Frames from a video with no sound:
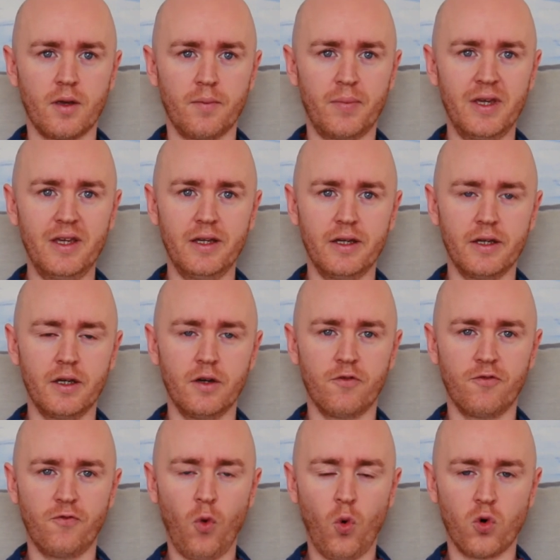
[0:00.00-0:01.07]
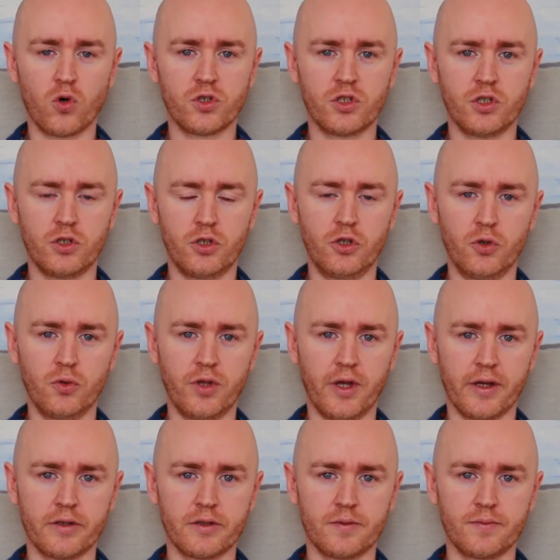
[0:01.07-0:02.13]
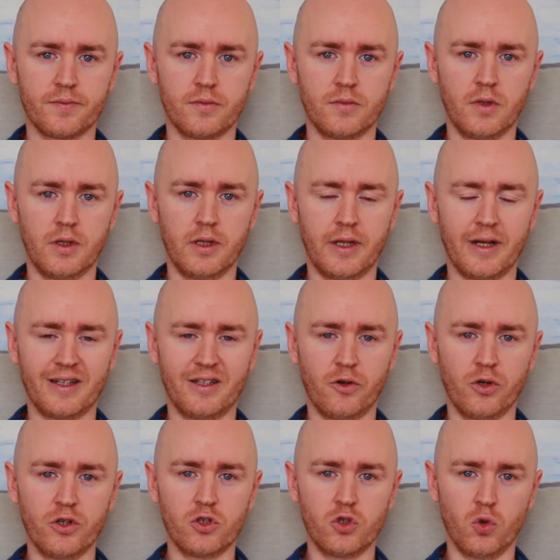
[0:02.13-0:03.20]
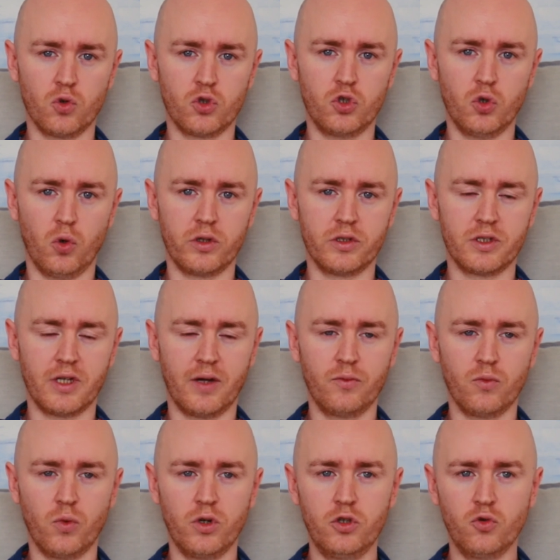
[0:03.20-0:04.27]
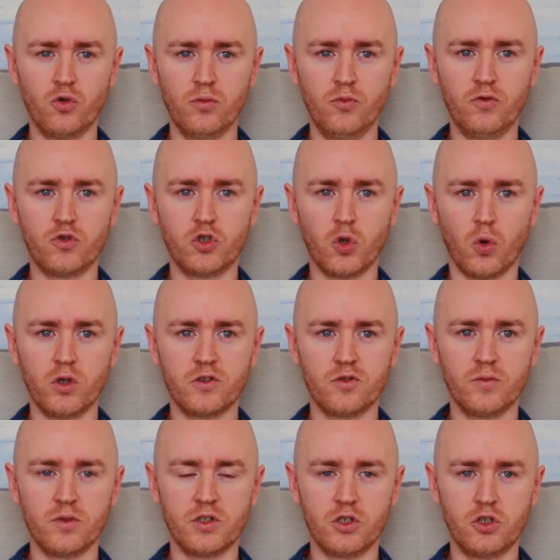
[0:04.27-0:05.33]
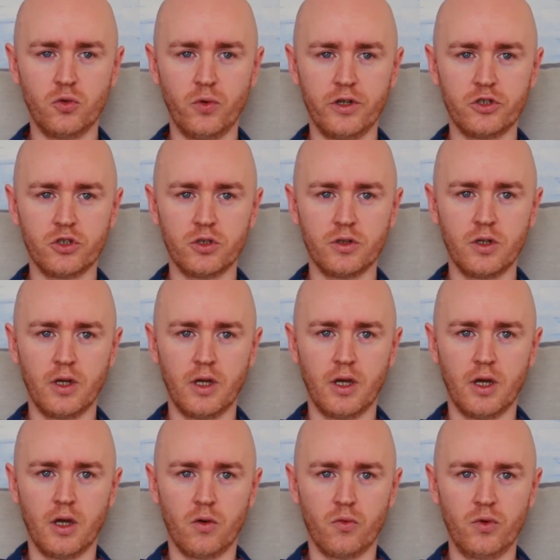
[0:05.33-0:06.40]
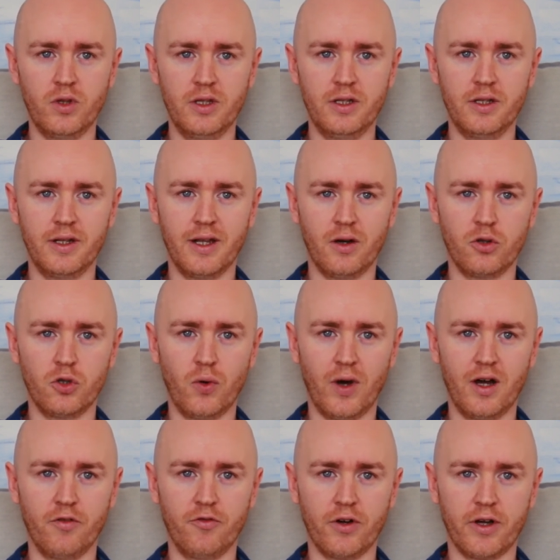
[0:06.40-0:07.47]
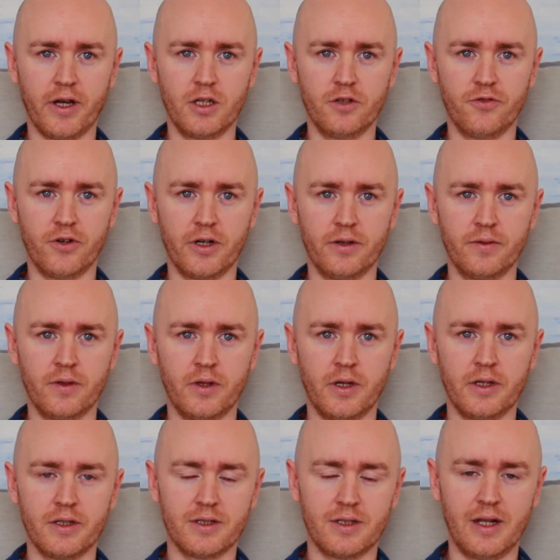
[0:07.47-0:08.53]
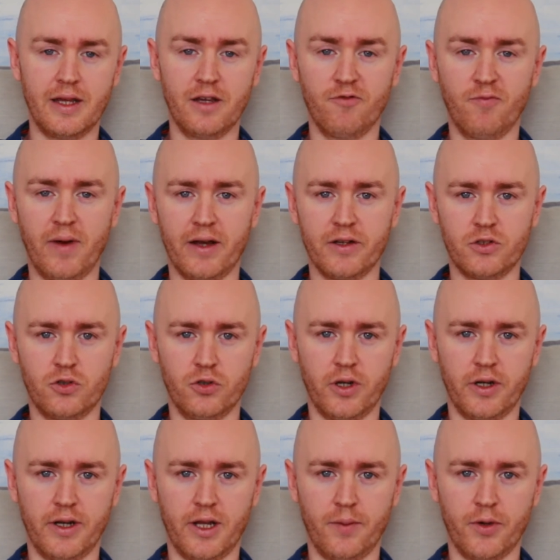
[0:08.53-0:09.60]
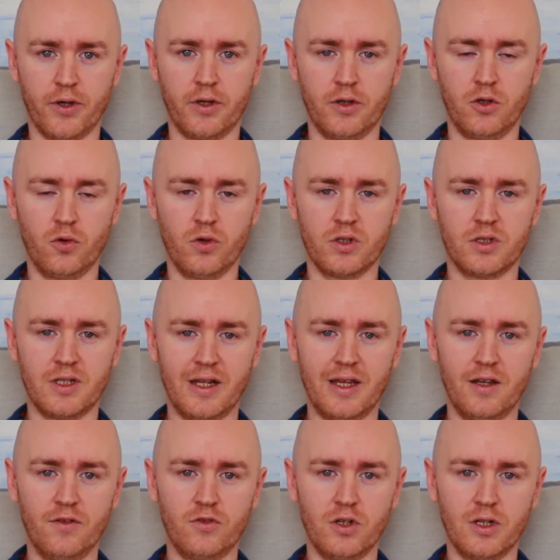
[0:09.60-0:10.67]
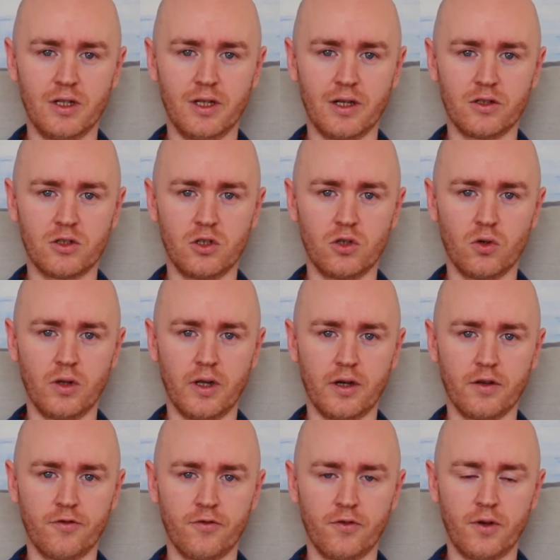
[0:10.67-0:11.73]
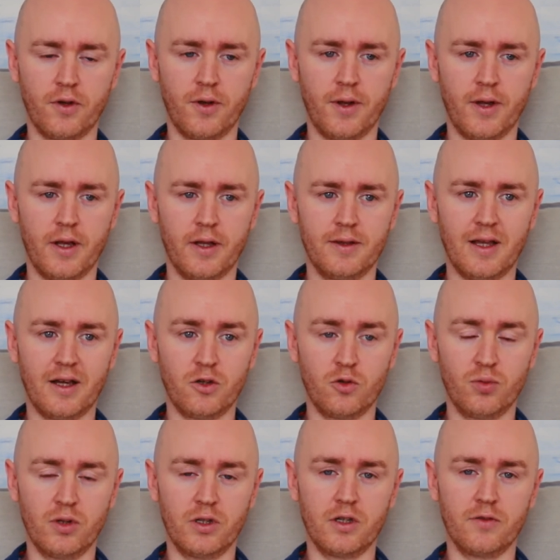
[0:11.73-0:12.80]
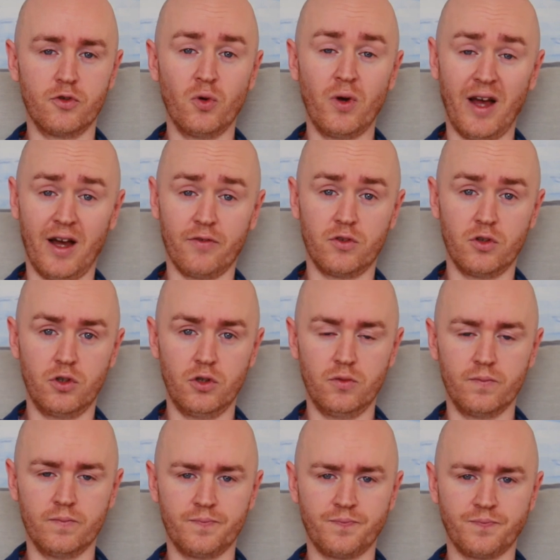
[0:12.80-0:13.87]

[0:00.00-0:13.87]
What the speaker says: being forced to do things, like there is no choice. And when you remove choice from the situation, really now you have a kind of a slave-master dynamic. You're a slave to the things in your life that you believe you have to do.